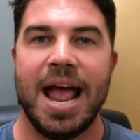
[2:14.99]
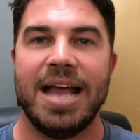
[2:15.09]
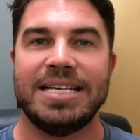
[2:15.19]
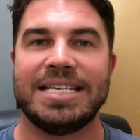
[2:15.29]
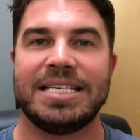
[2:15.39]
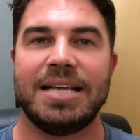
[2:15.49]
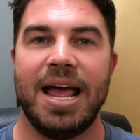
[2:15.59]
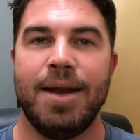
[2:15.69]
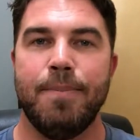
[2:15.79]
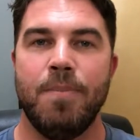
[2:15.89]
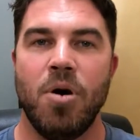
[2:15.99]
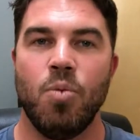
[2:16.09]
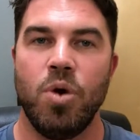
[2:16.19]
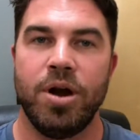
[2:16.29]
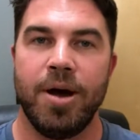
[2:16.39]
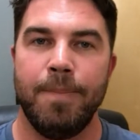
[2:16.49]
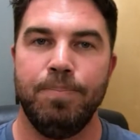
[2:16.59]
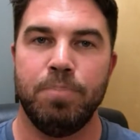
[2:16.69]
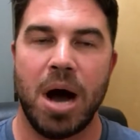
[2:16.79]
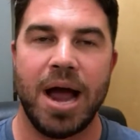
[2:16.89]
and when a
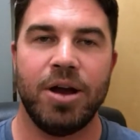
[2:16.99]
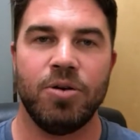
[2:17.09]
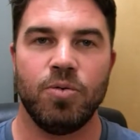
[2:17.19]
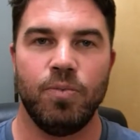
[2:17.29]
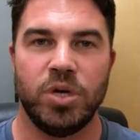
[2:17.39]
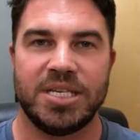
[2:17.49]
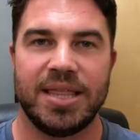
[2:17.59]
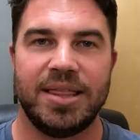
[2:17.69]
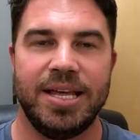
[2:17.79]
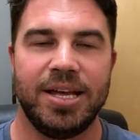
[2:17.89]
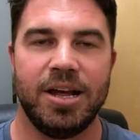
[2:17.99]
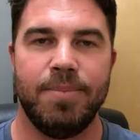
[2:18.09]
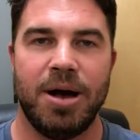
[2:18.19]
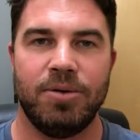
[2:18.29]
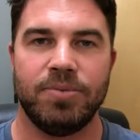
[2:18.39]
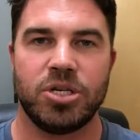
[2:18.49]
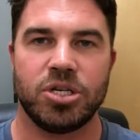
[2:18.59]
buyer was thinking about